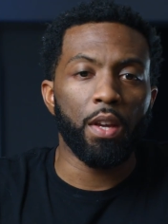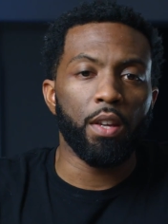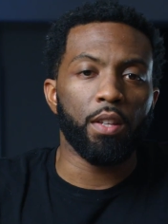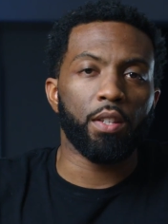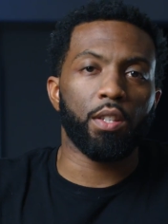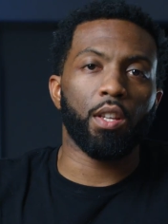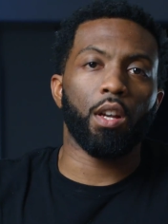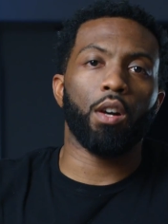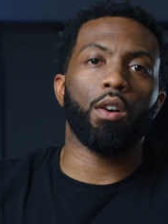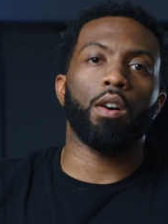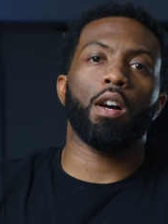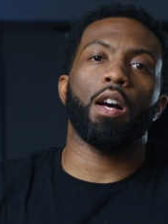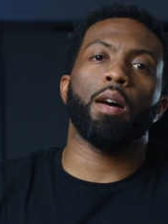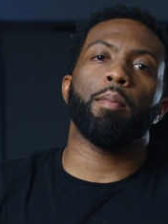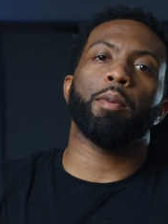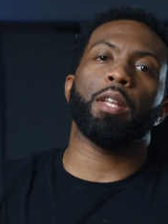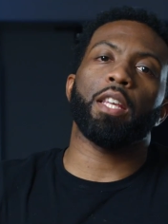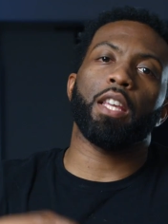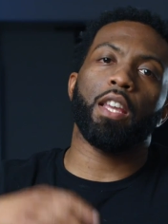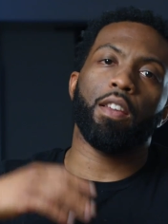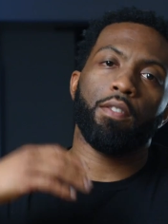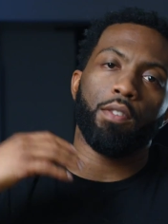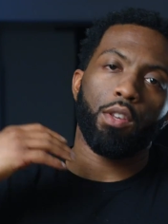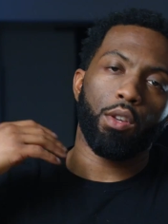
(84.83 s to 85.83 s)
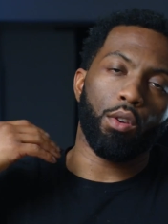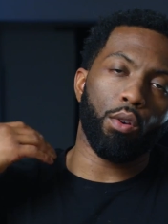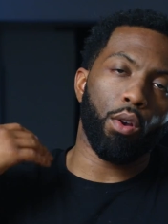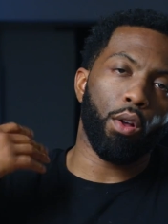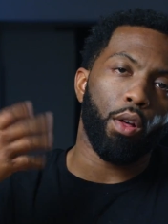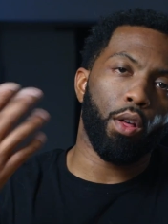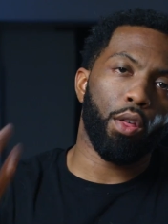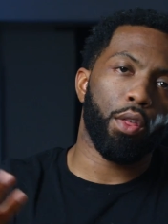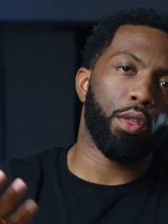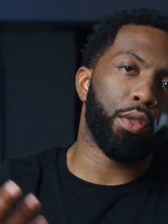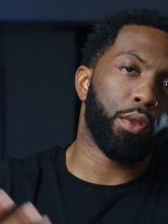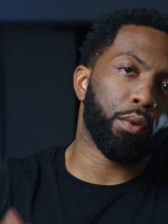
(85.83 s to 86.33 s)
So I'm gonna give you
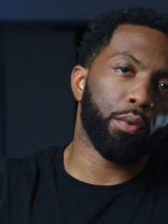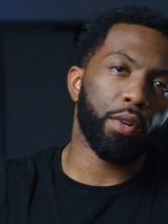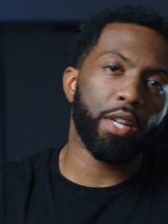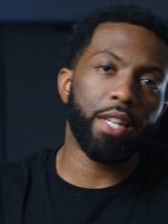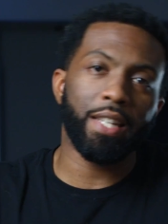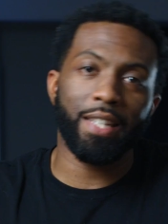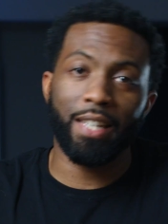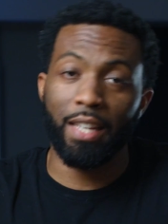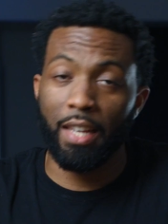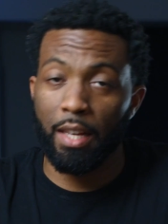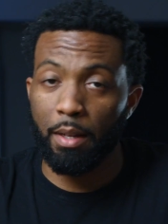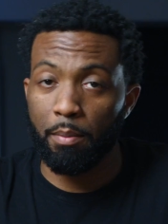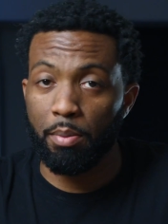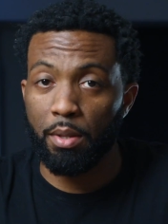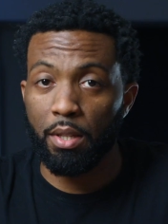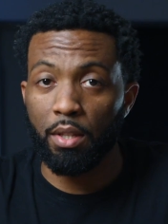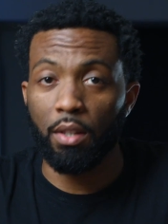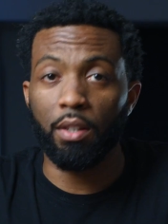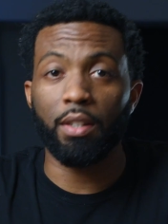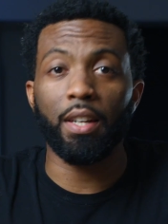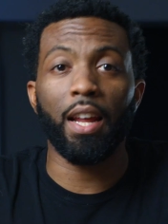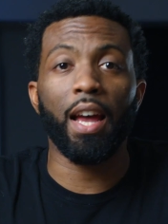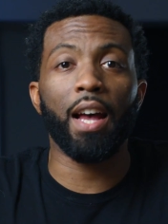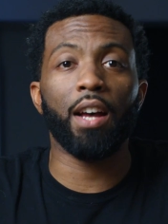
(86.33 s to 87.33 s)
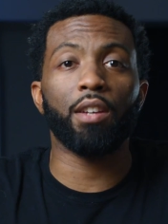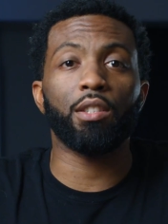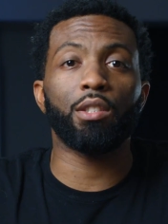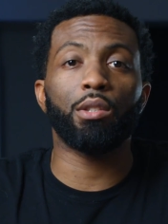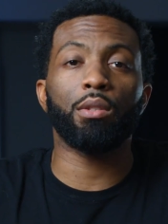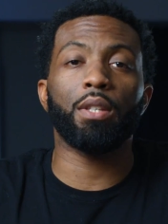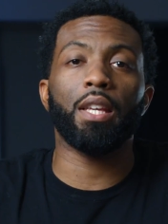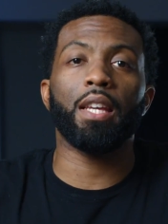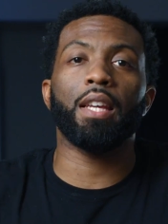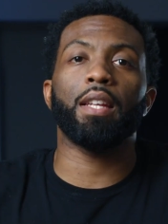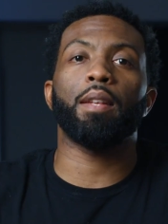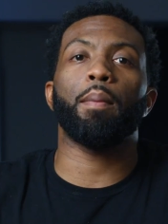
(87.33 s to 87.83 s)
3 tips on how to
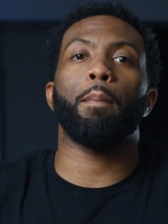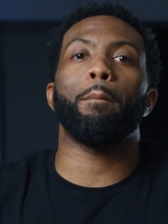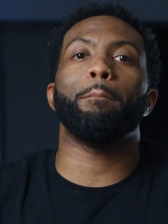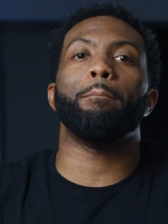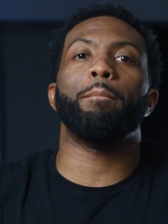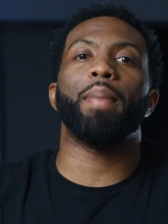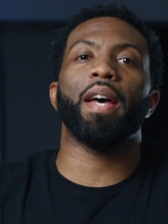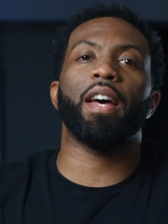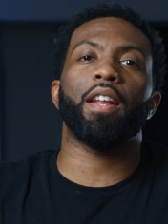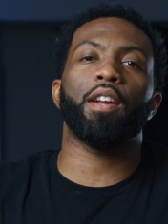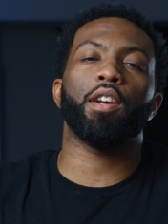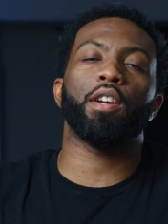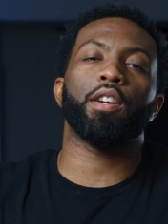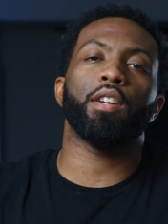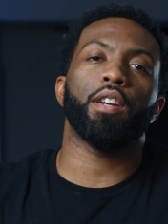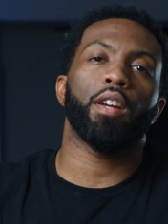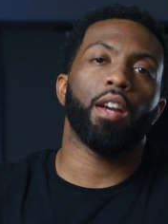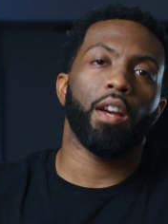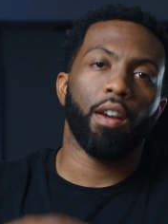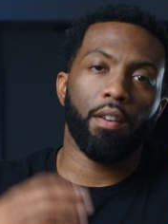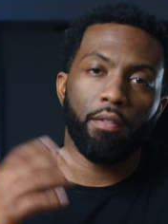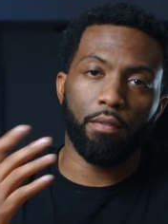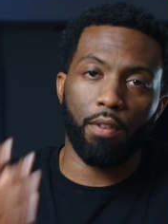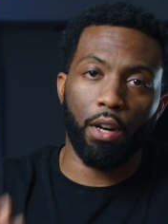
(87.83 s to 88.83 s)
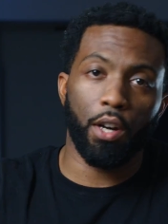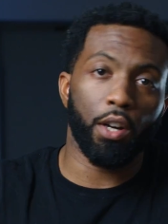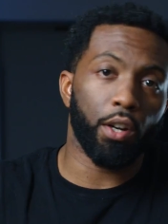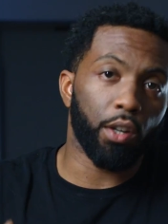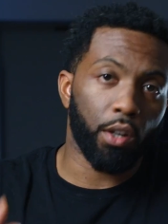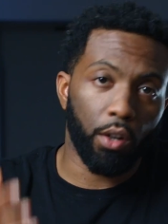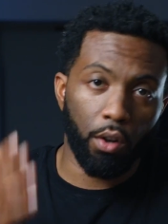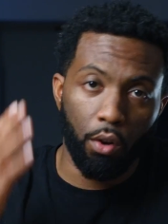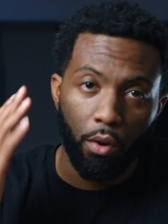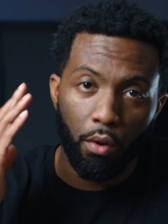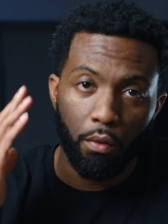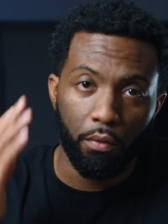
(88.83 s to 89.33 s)
get better
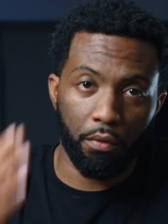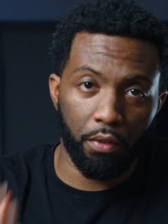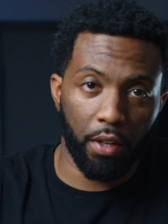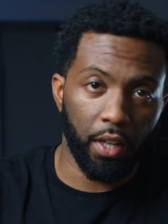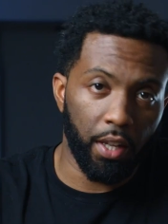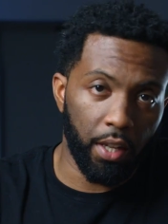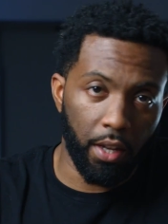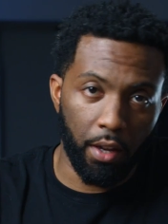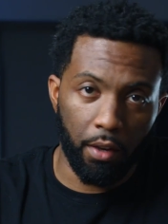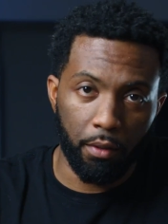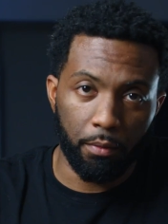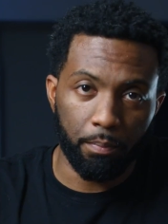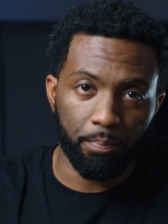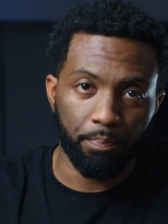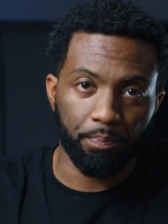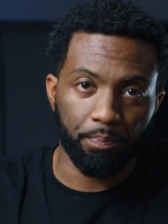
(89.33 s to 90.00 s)
vertical video.